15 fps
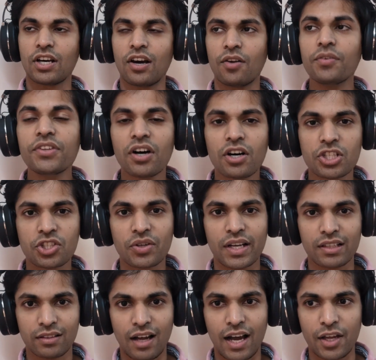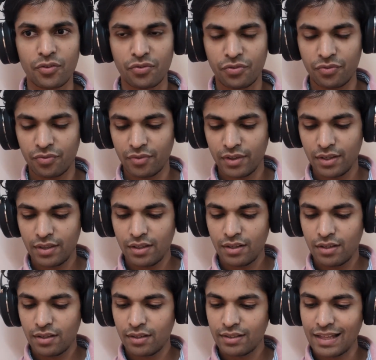to nurturing life,
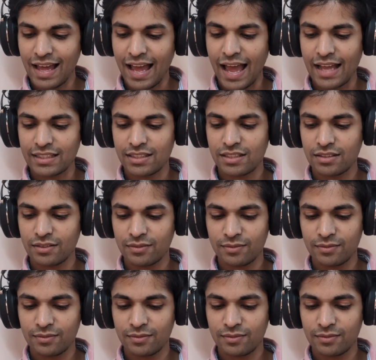that